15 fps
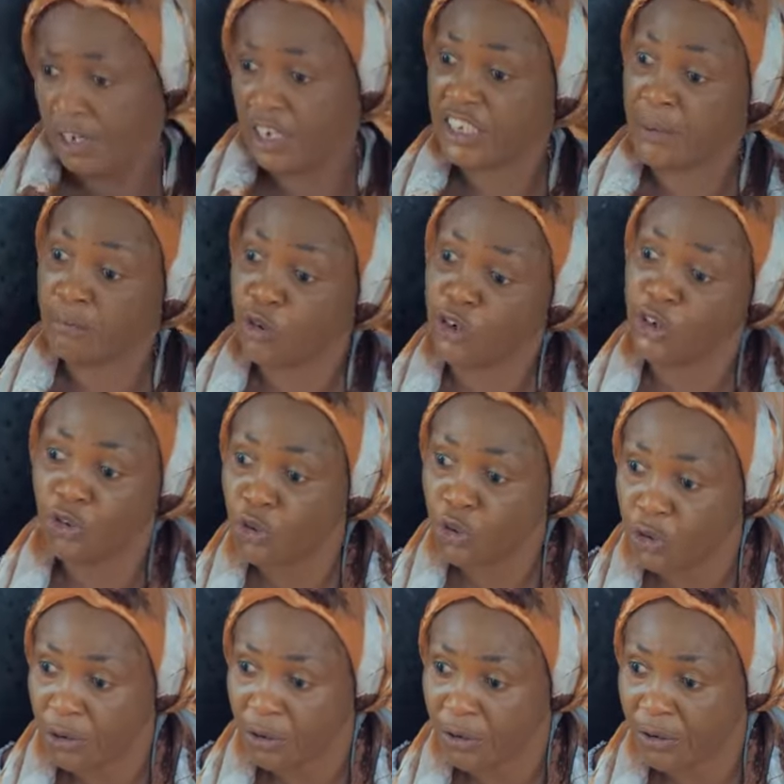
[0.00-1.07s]
Yes, I'm talking
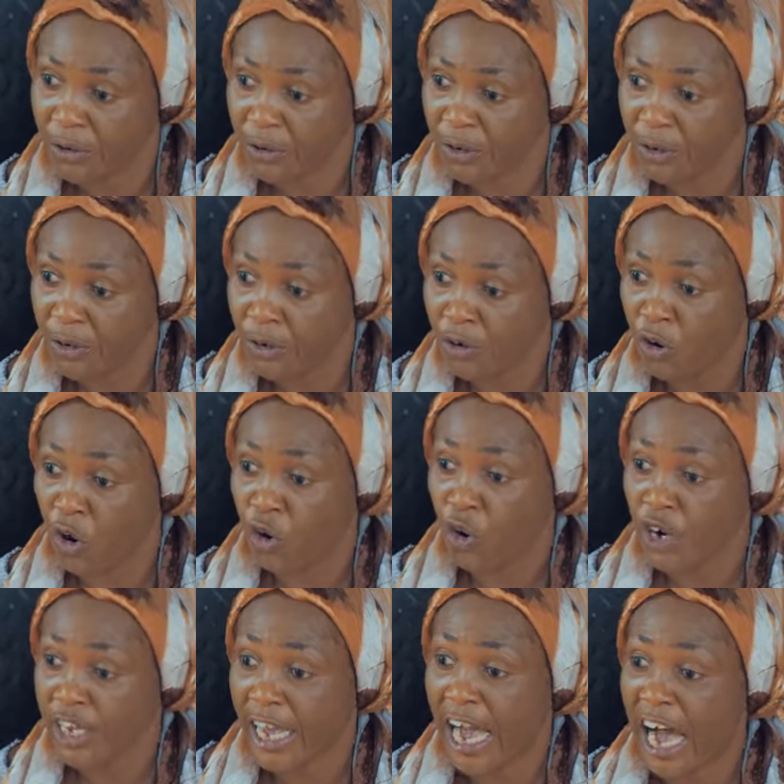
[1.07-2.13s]
to you.
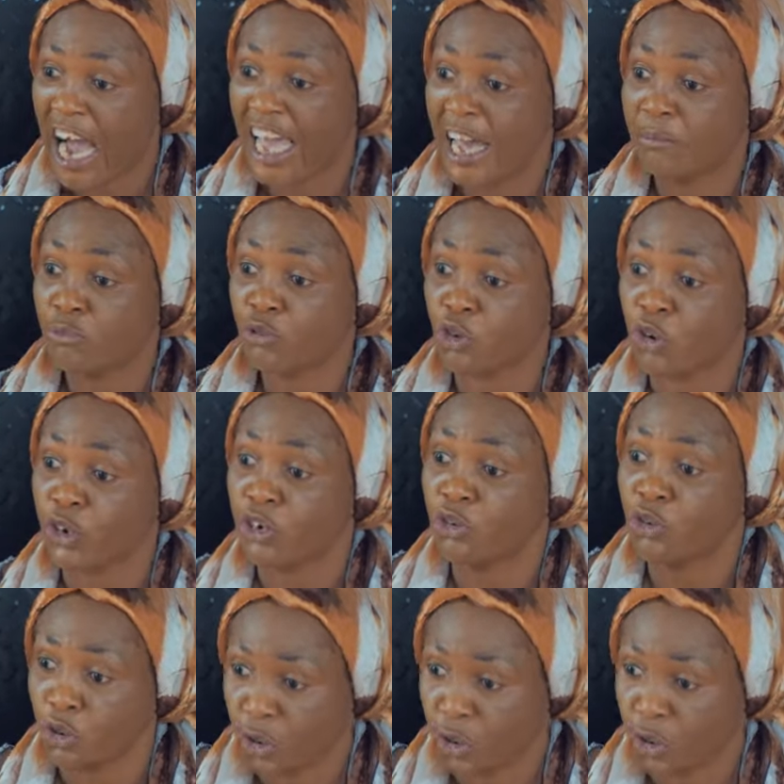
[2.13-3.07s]
Okoye, I am talking